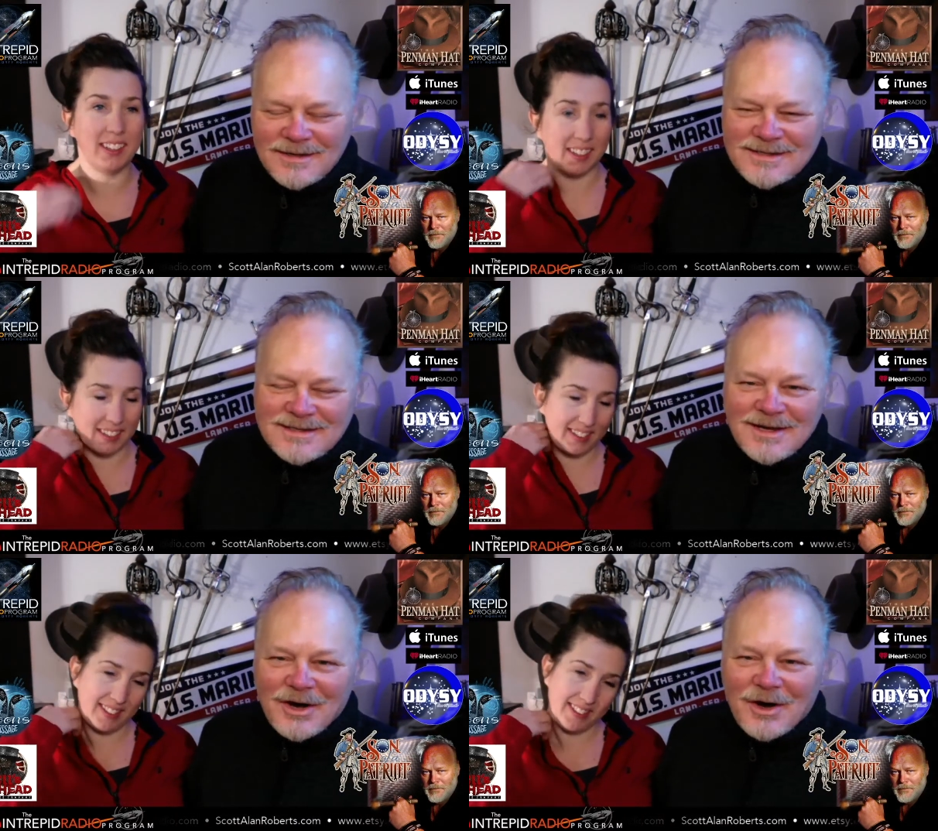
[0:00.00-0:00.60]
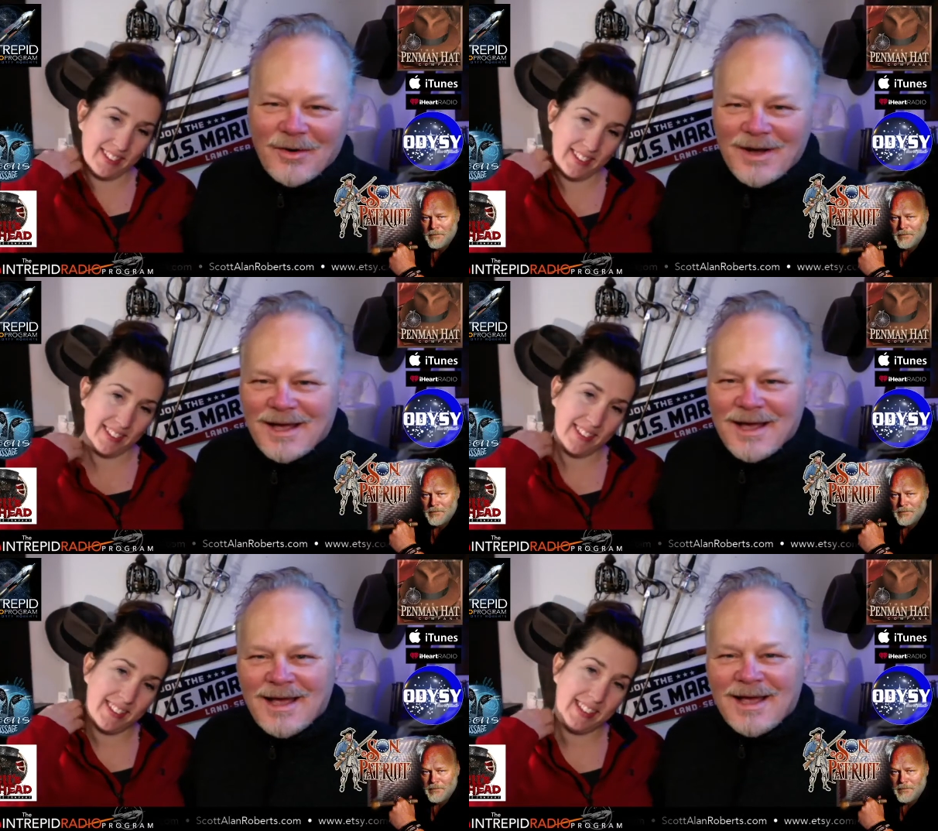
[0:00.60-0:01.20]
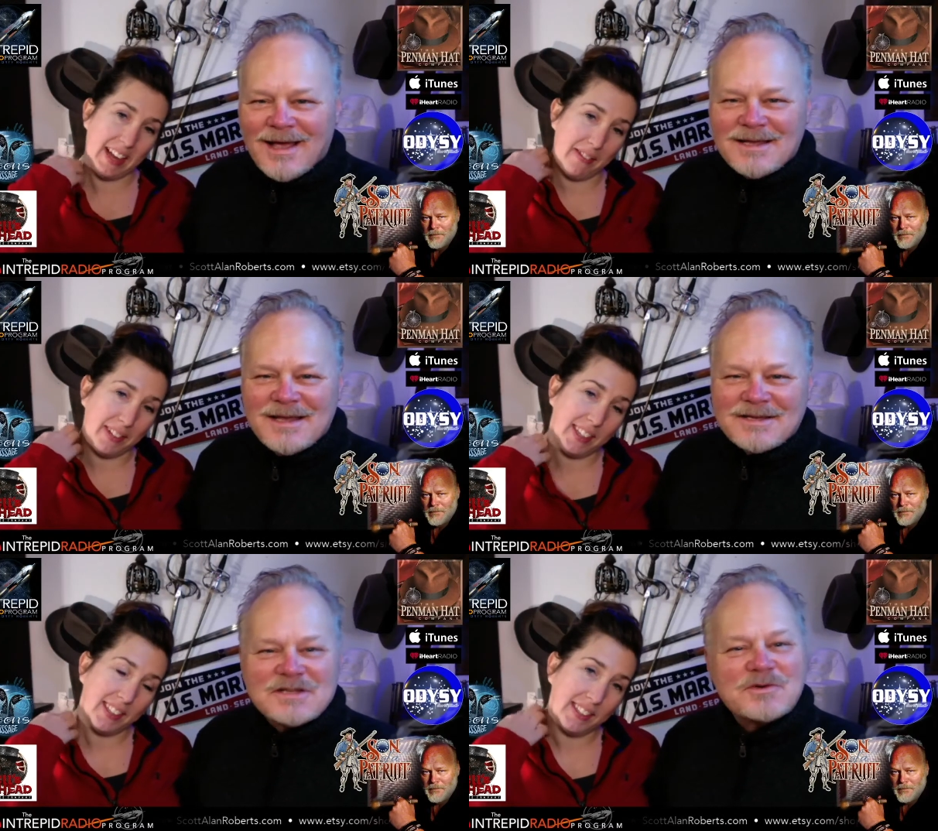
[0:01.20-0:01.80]
Speaker 1: so,
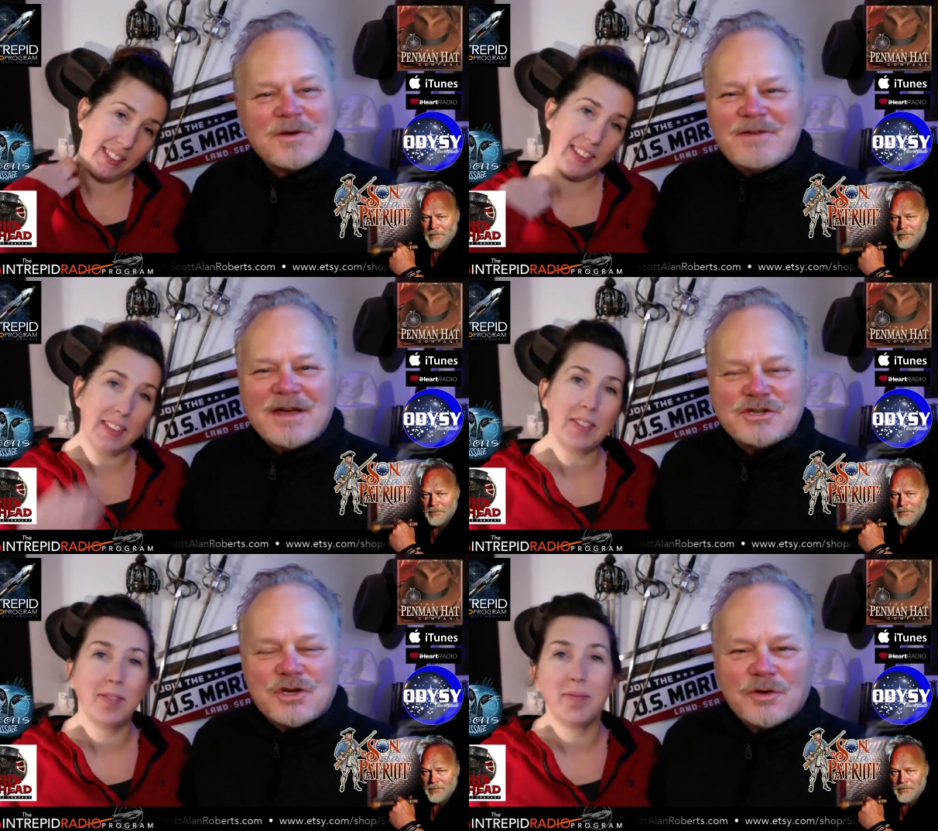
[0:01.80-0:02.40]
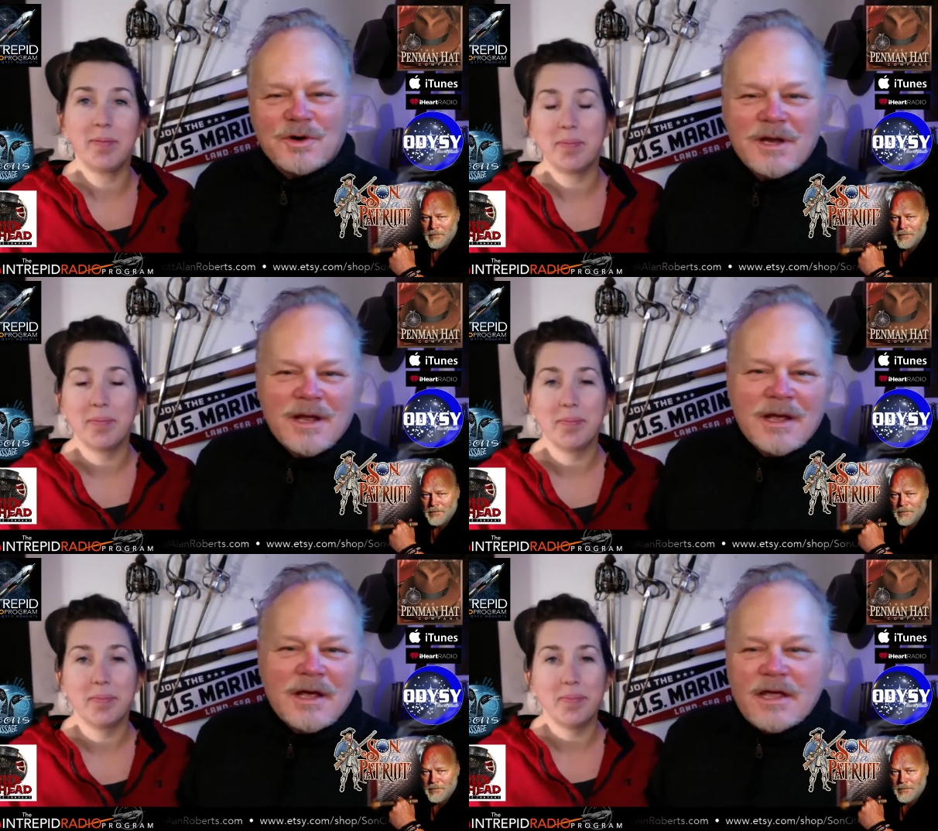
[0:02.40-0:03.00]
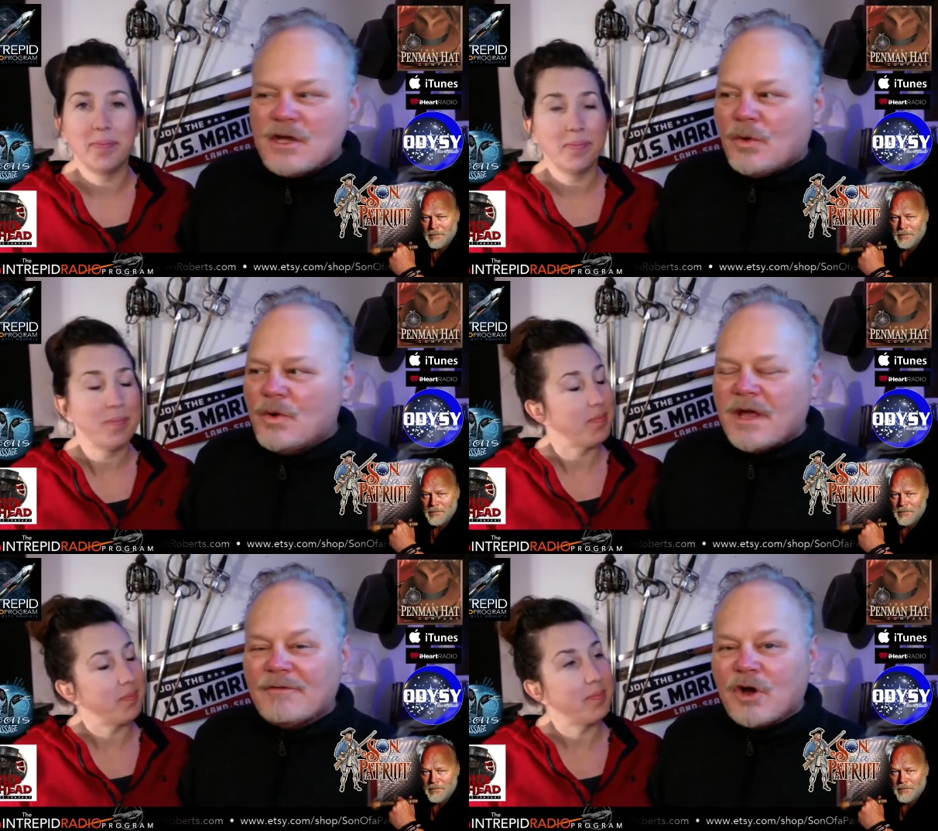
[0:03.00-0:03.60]
Never. since we've had children, you know,
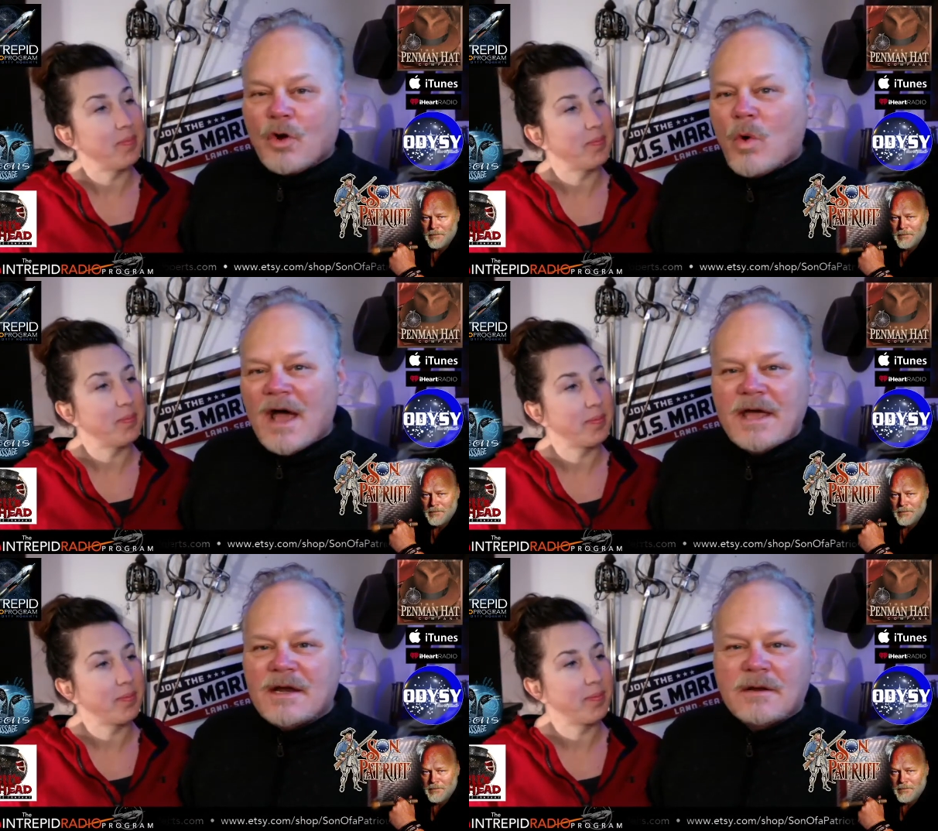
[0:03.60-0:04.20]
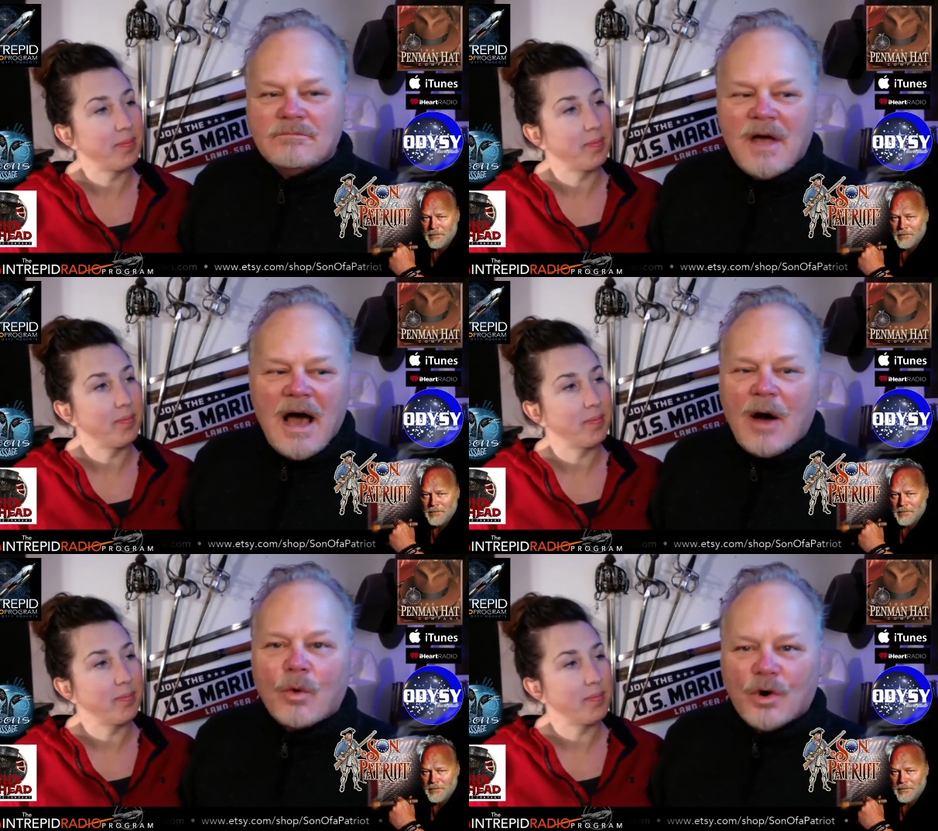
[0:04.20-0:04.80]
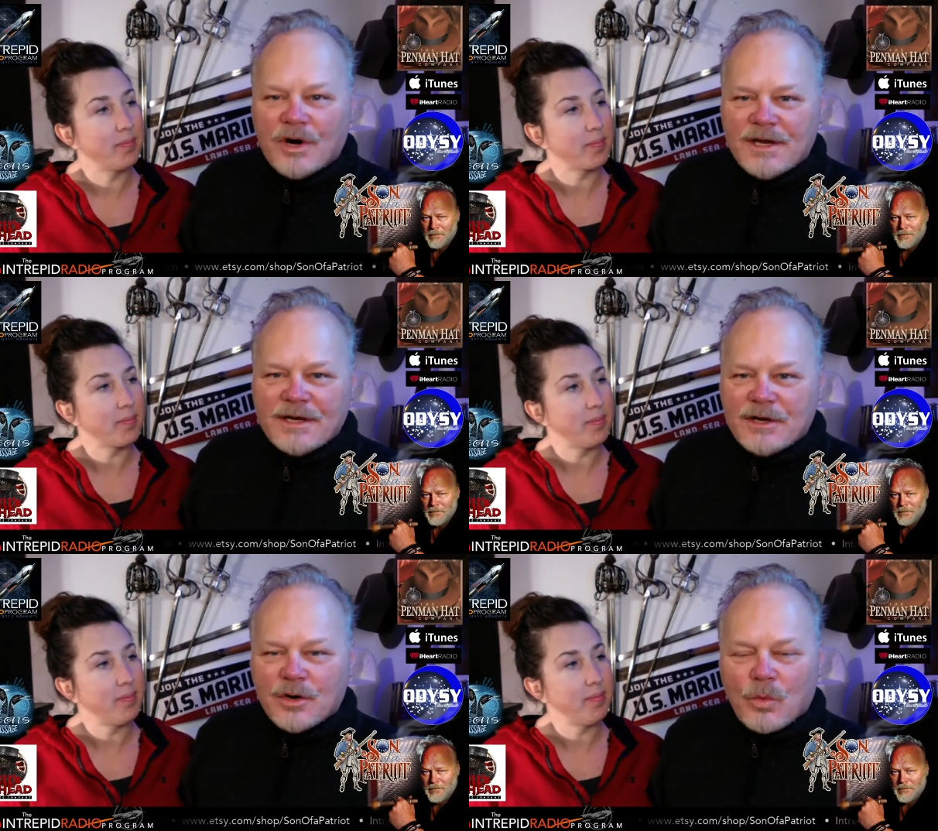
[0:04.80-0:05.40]
we could have a quiet hour in
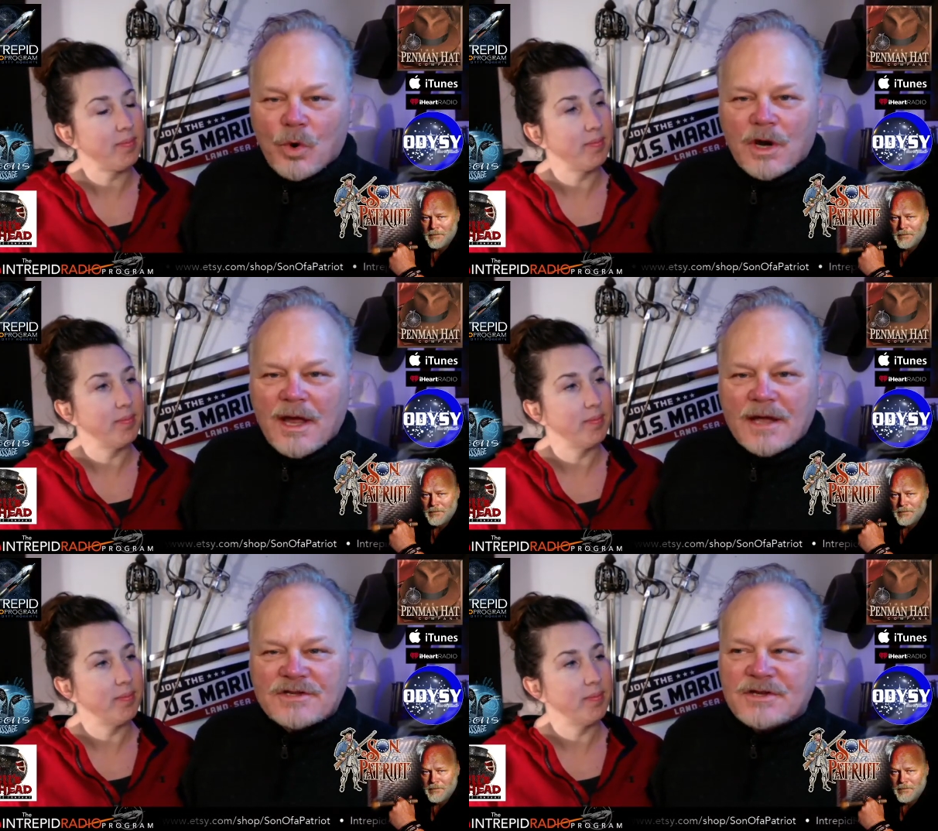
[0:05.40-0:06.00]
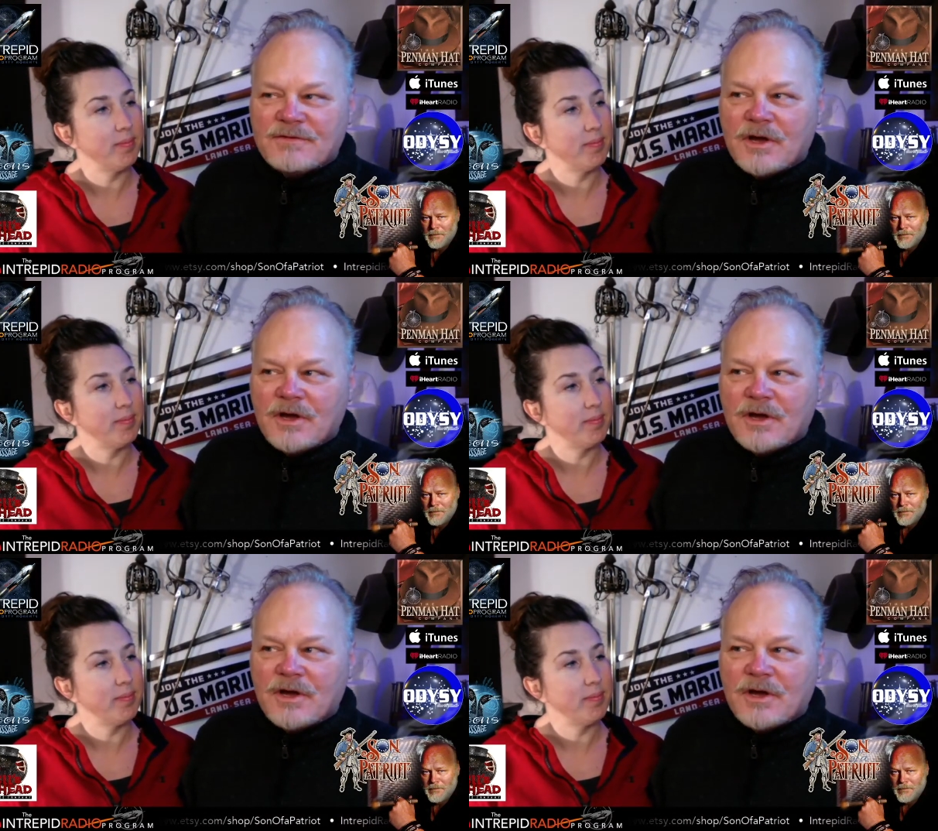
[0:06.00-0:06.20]
here working on stuff.